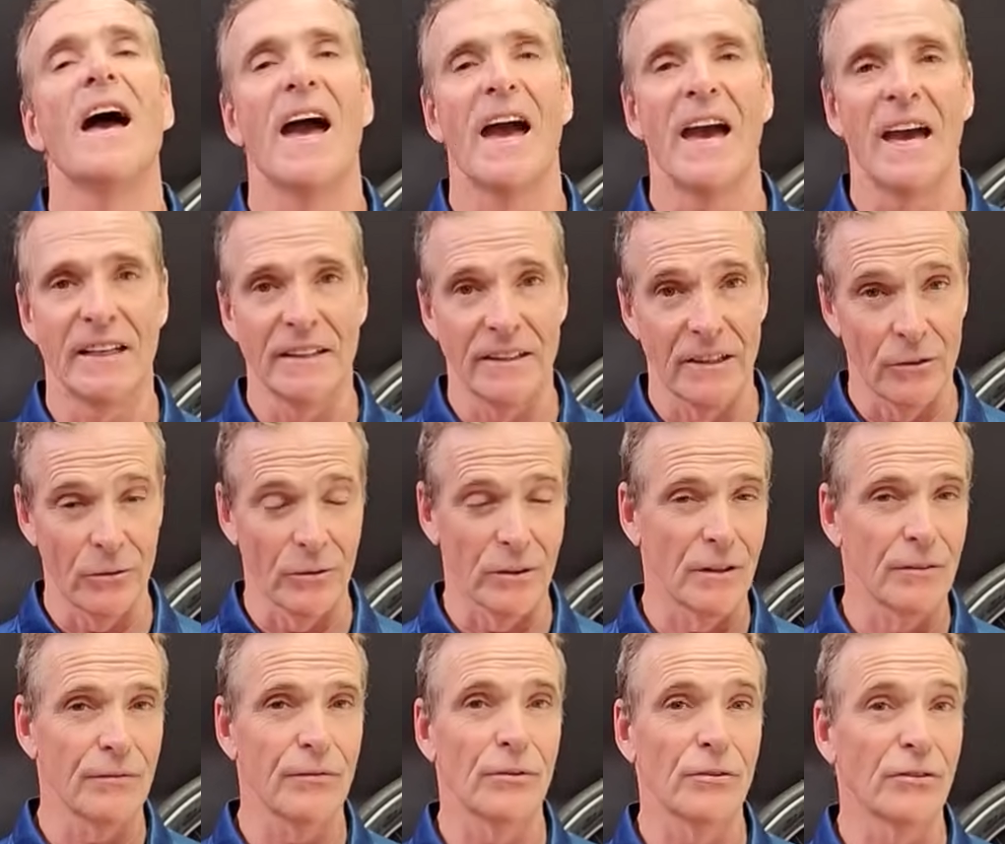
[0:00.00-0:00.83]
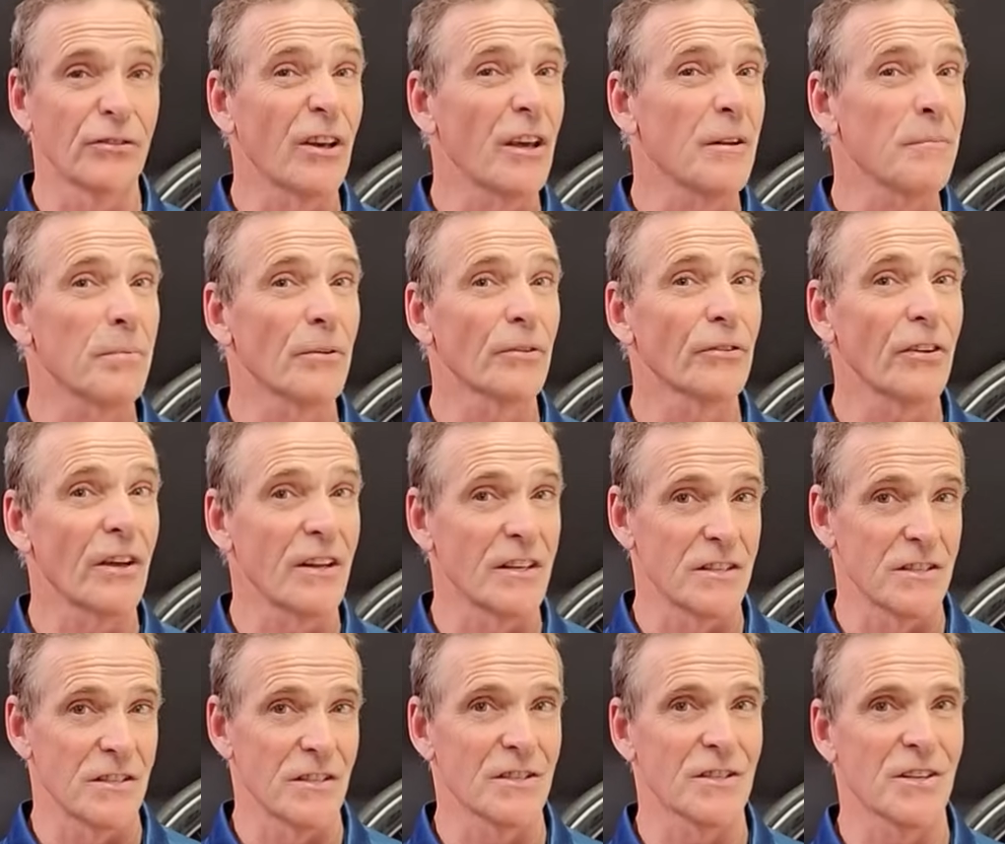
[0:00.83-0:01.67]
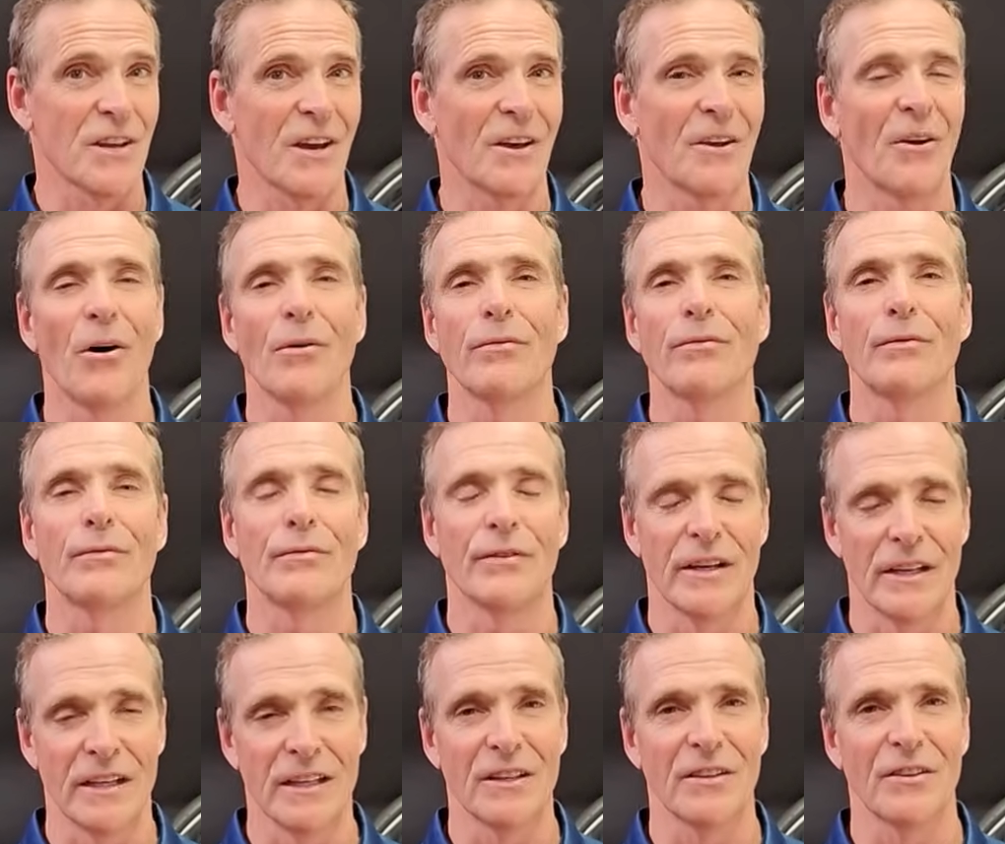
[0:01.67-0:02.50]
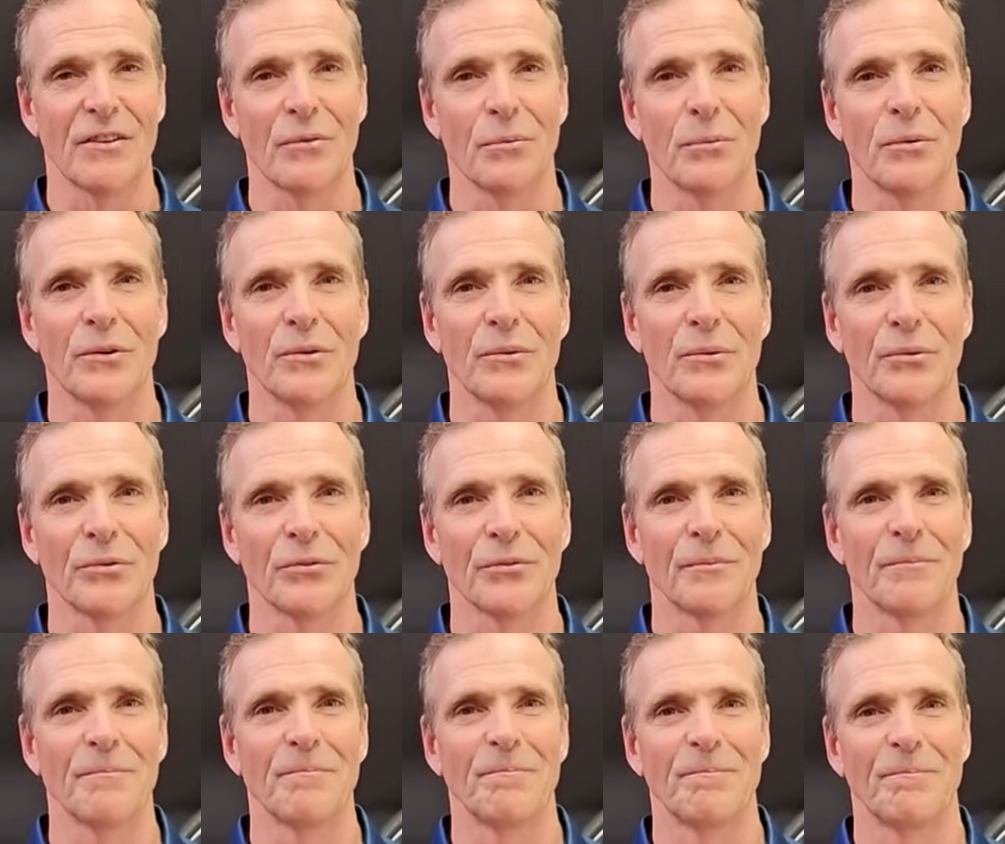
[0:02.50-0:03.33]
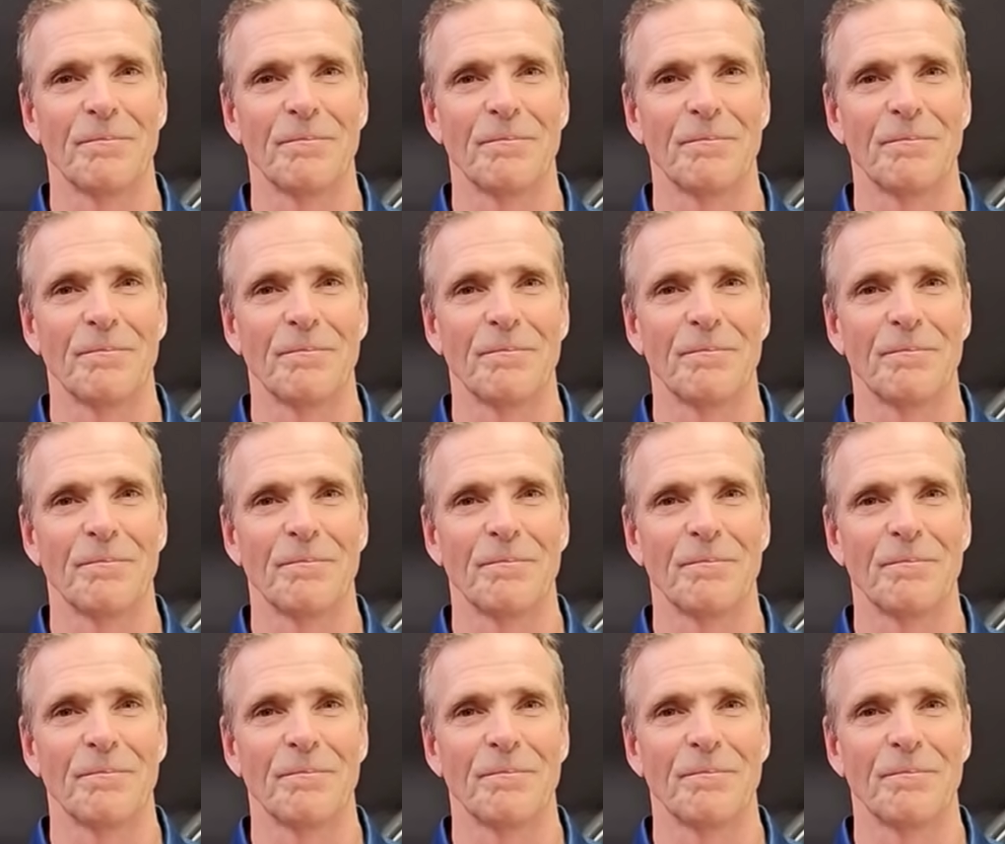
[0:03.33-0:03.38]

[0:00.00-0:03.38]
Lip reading: and that'll give you 10% discount off of any of the wheels.